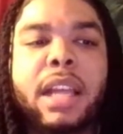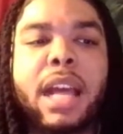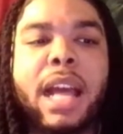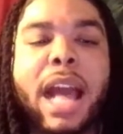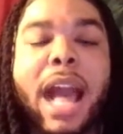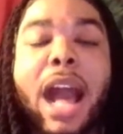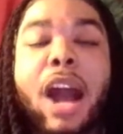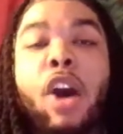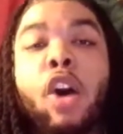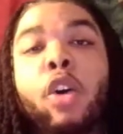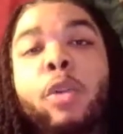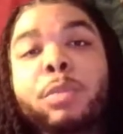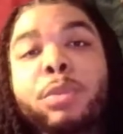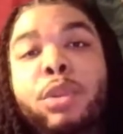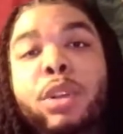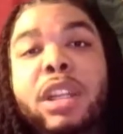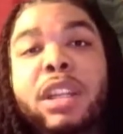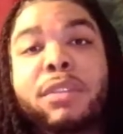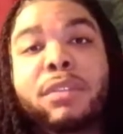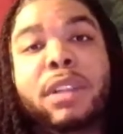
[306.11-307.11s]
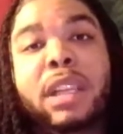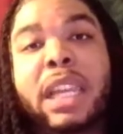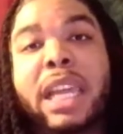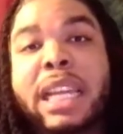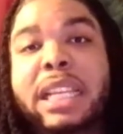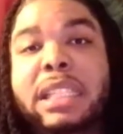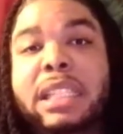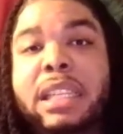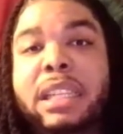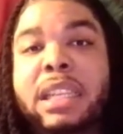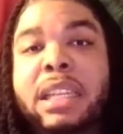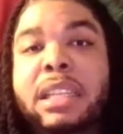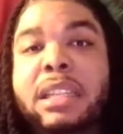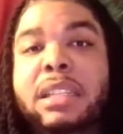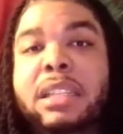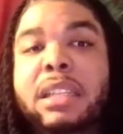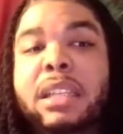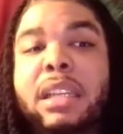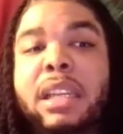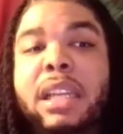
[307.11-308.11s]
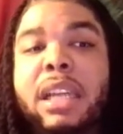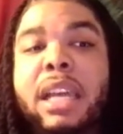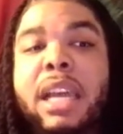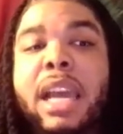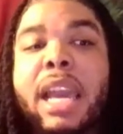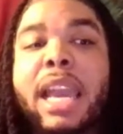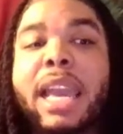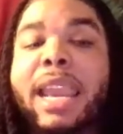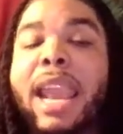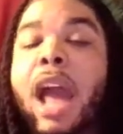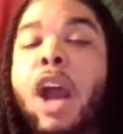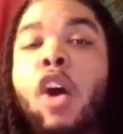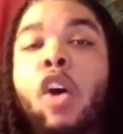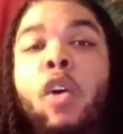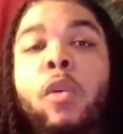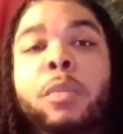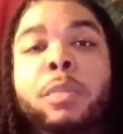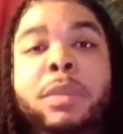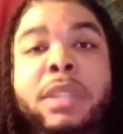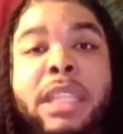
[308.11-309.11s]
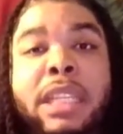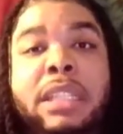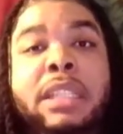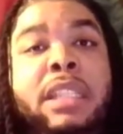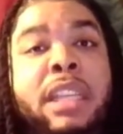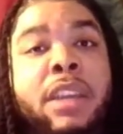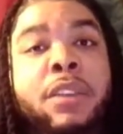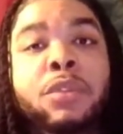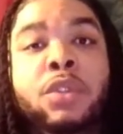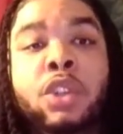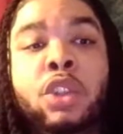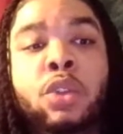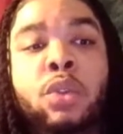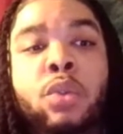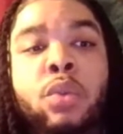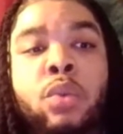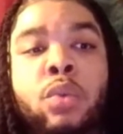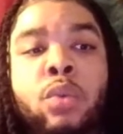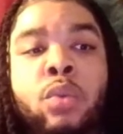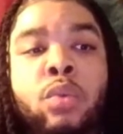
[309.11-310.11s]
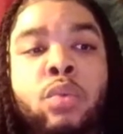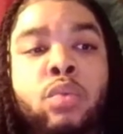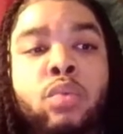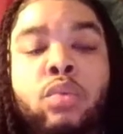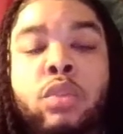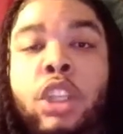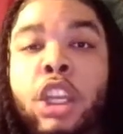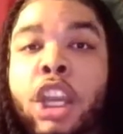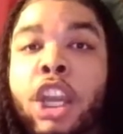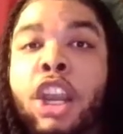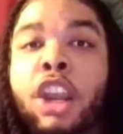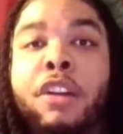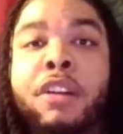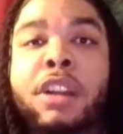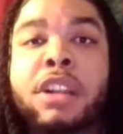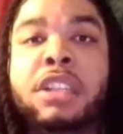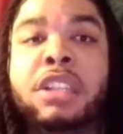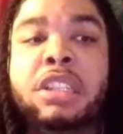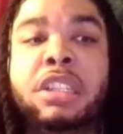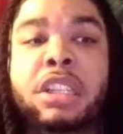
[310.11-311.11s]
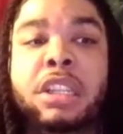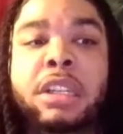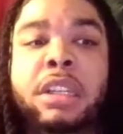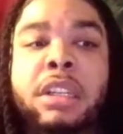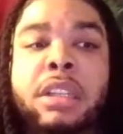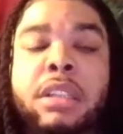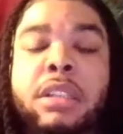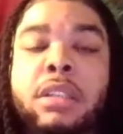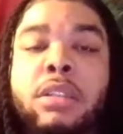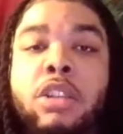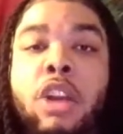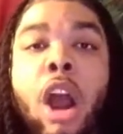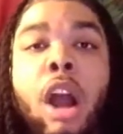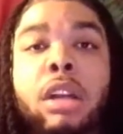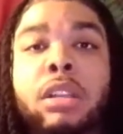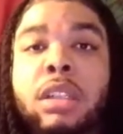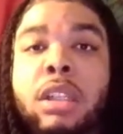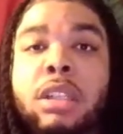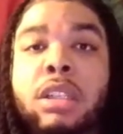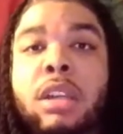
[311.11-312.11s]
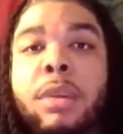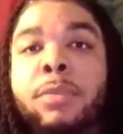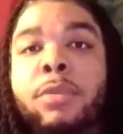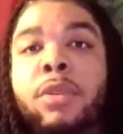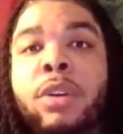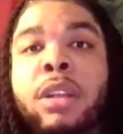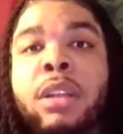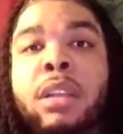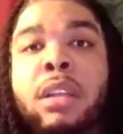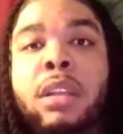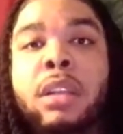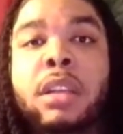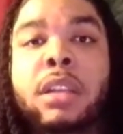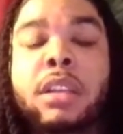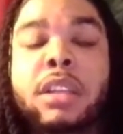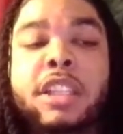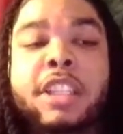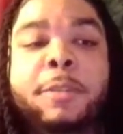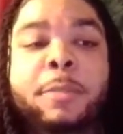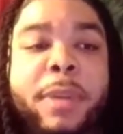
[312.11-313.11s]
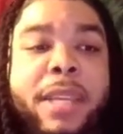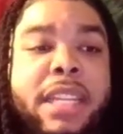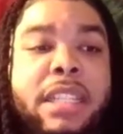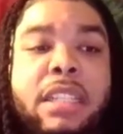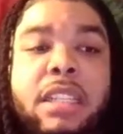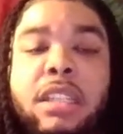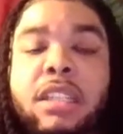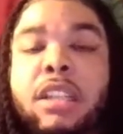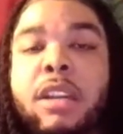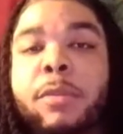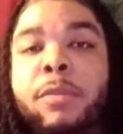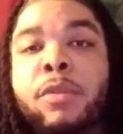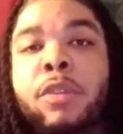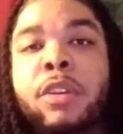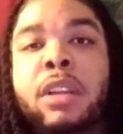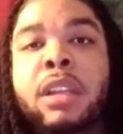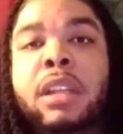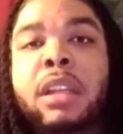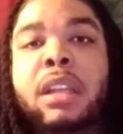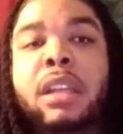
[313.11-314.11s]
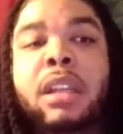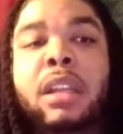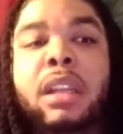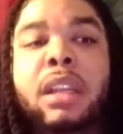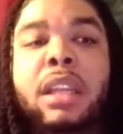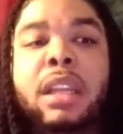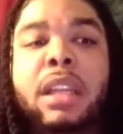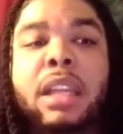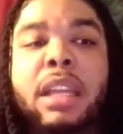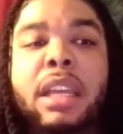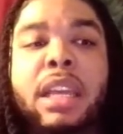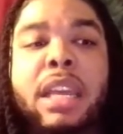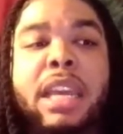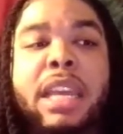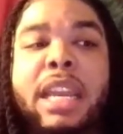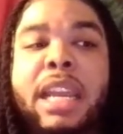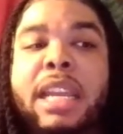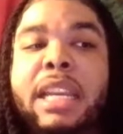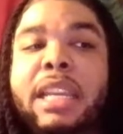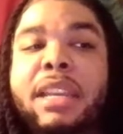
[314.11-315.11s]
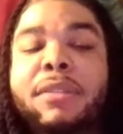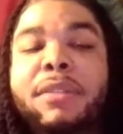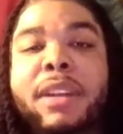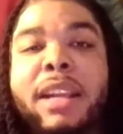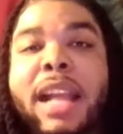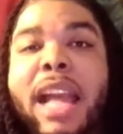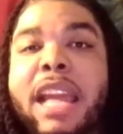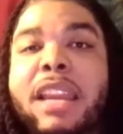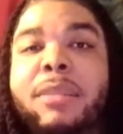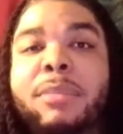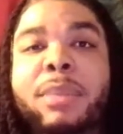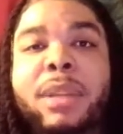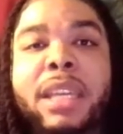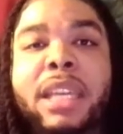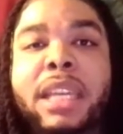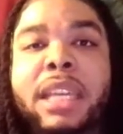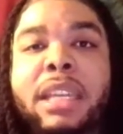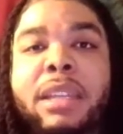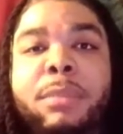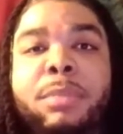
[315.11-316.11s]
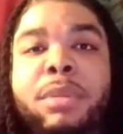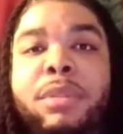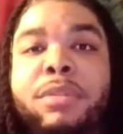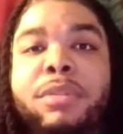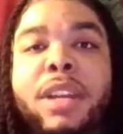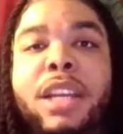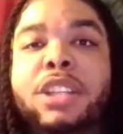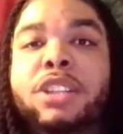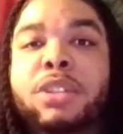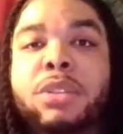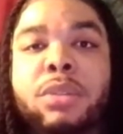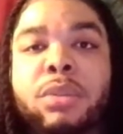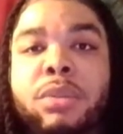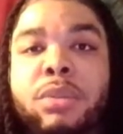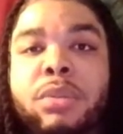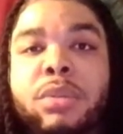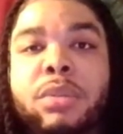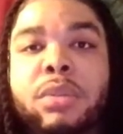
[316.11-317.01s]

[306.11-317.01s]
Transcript: I hope you can relate to this, and I hope this gives you the courage to talk to someone, speak to someone. It ain't even gotta be professional.